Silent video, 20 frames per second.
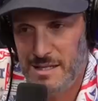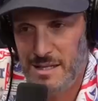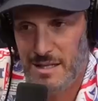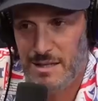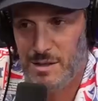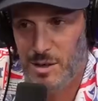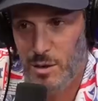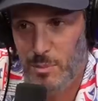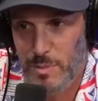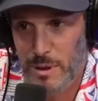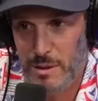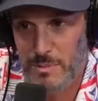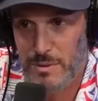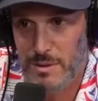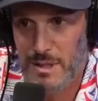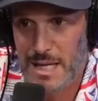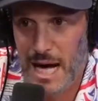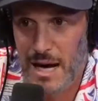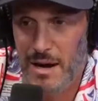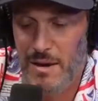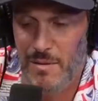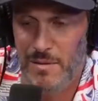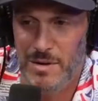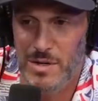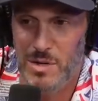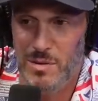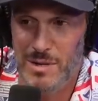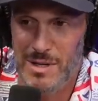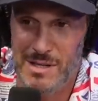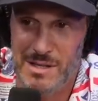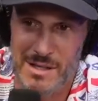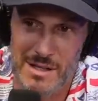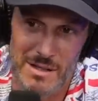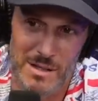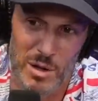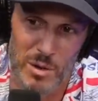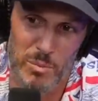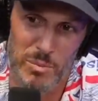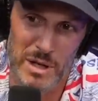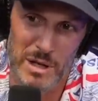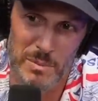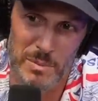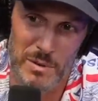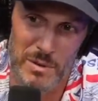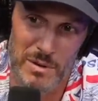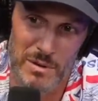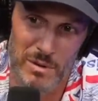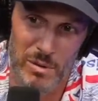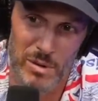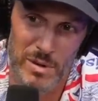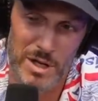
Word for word: six hundred people. Now you need six hundred people.